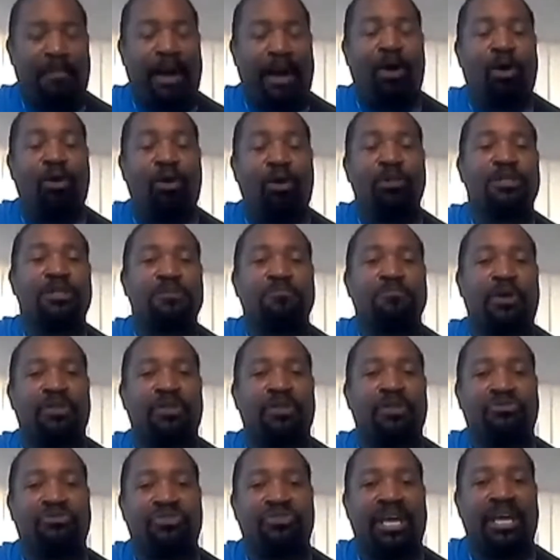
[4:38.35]
My oldest
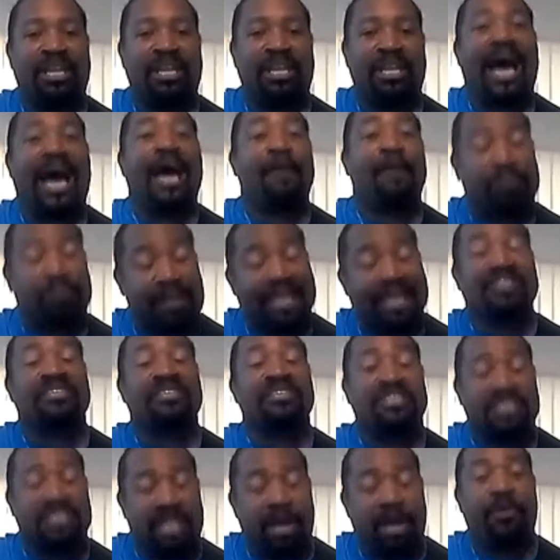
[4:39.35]
brother said, "I
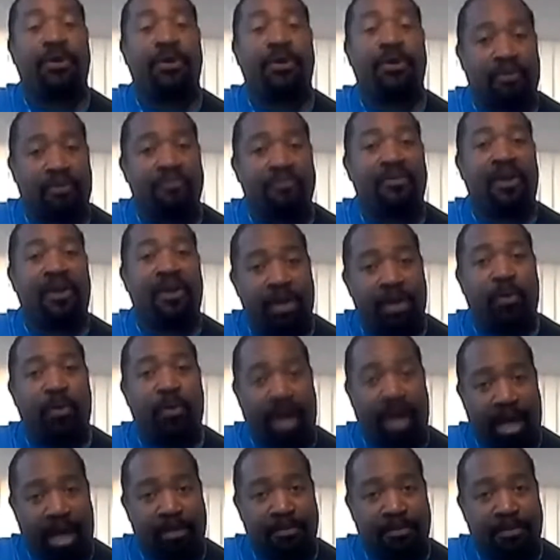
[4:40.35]
play the stereo very
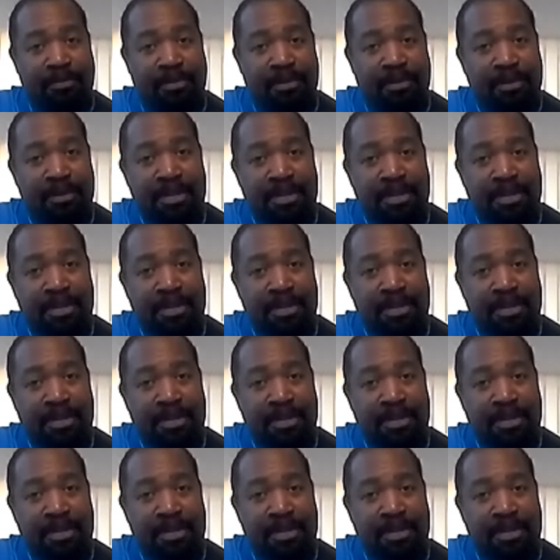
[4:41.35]
well."